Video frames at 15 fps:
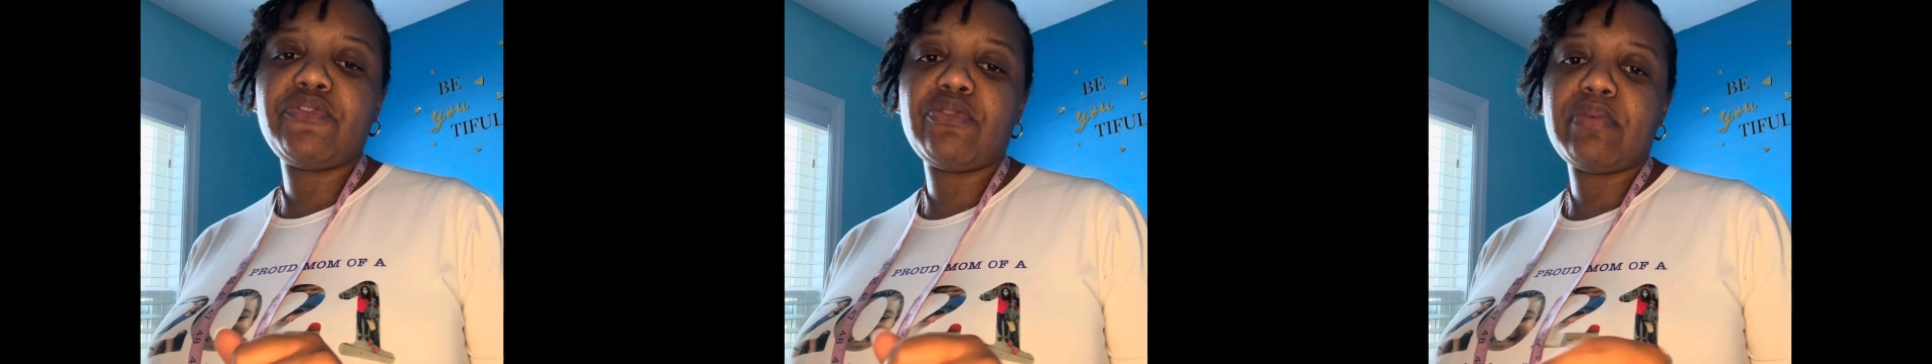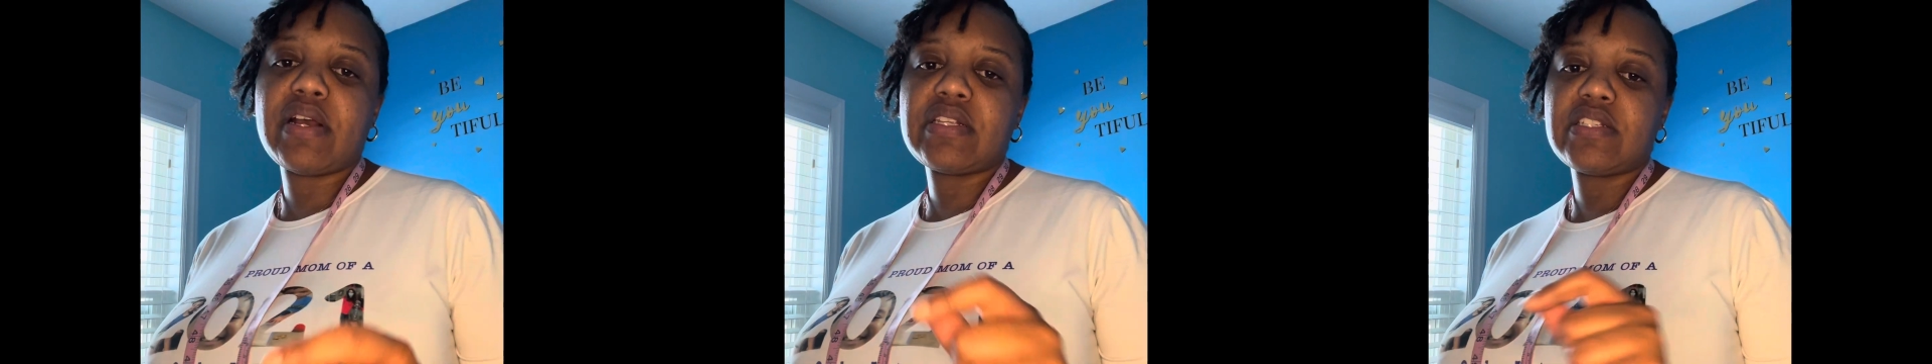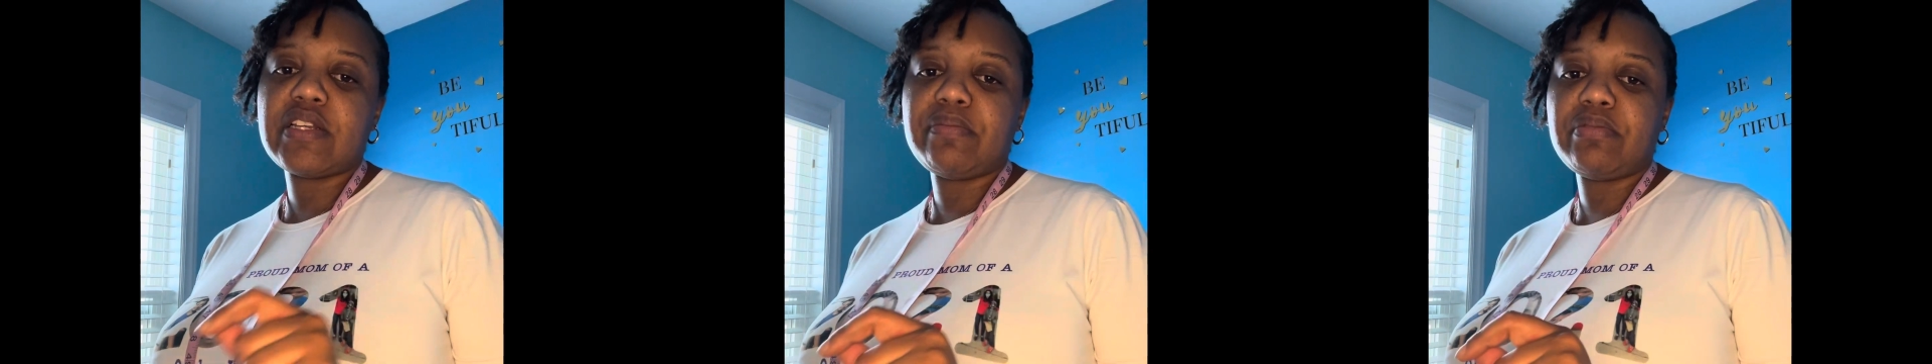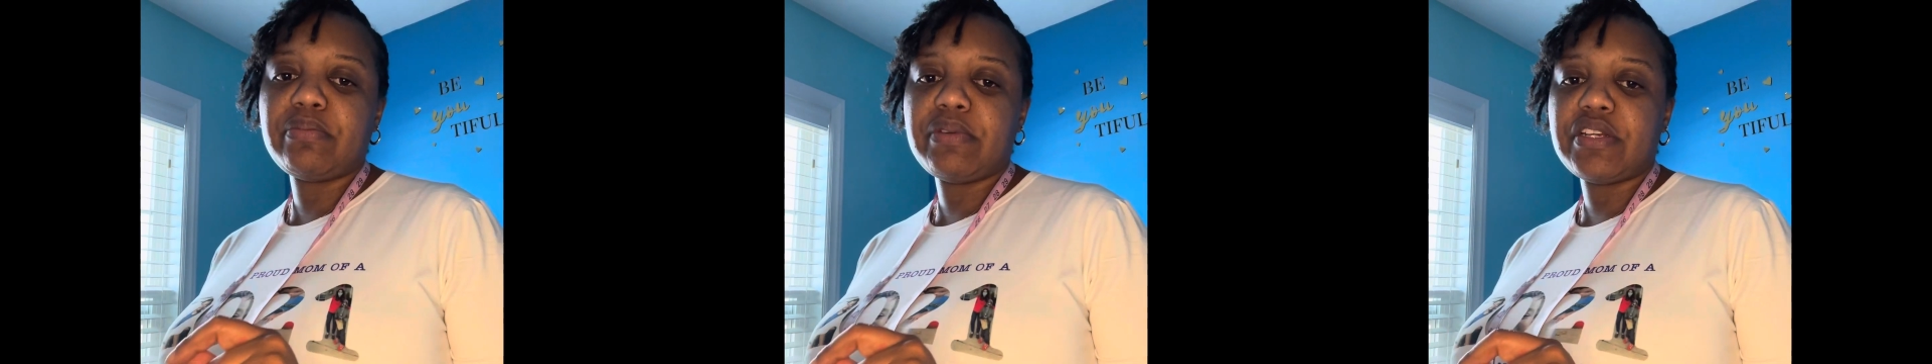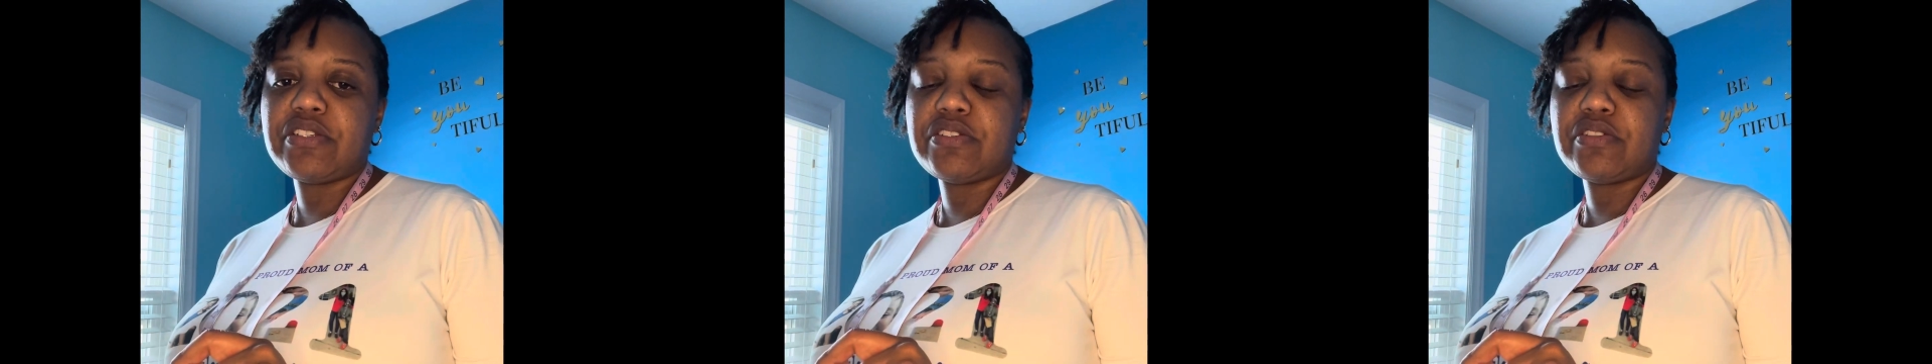my
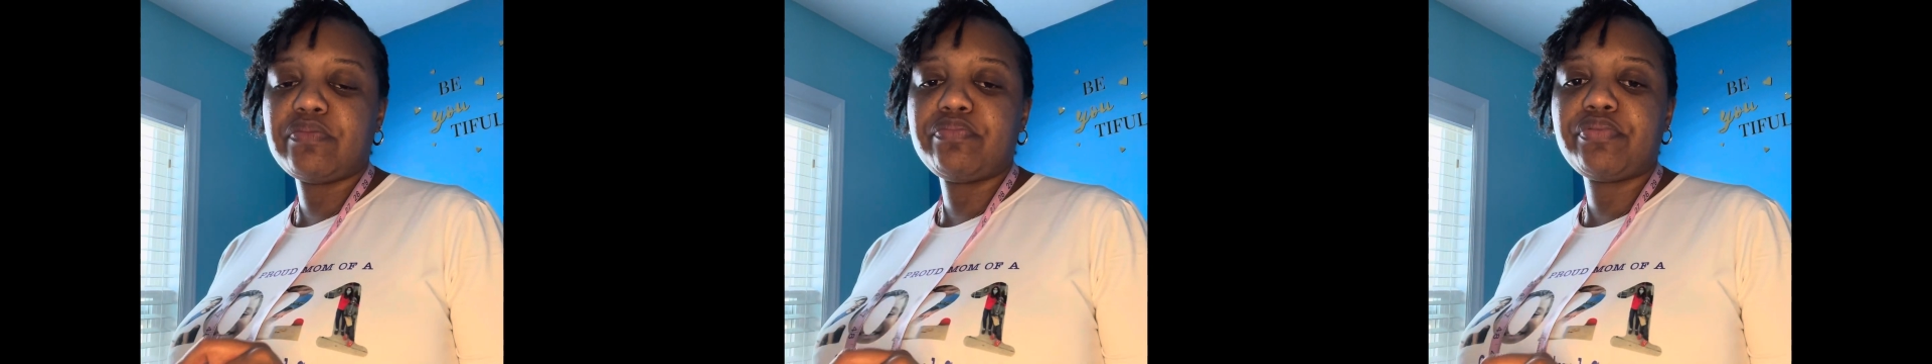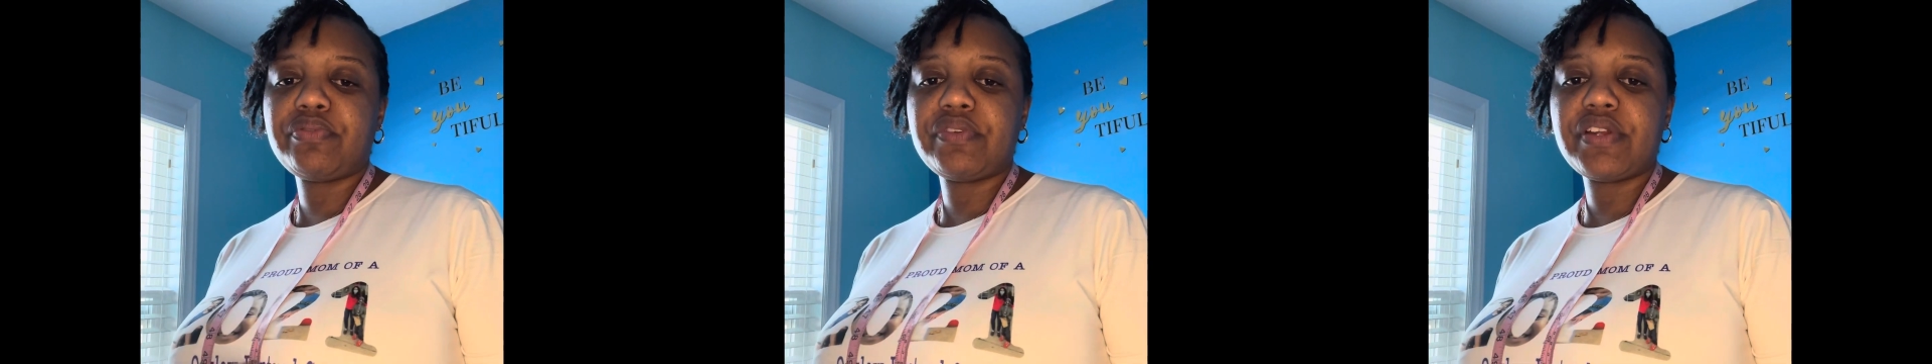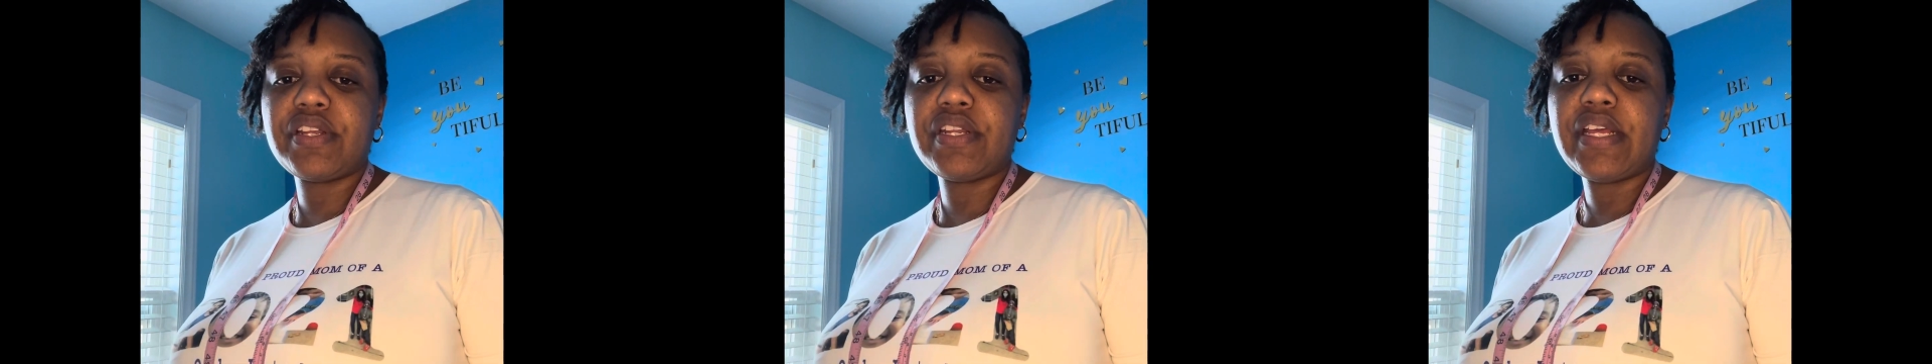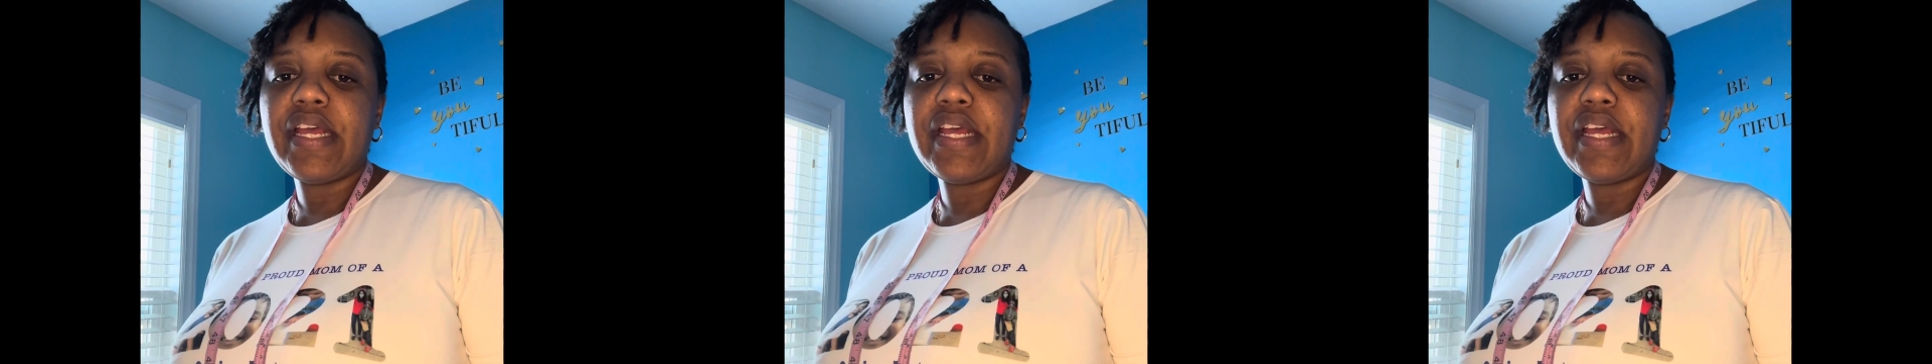sublimation print,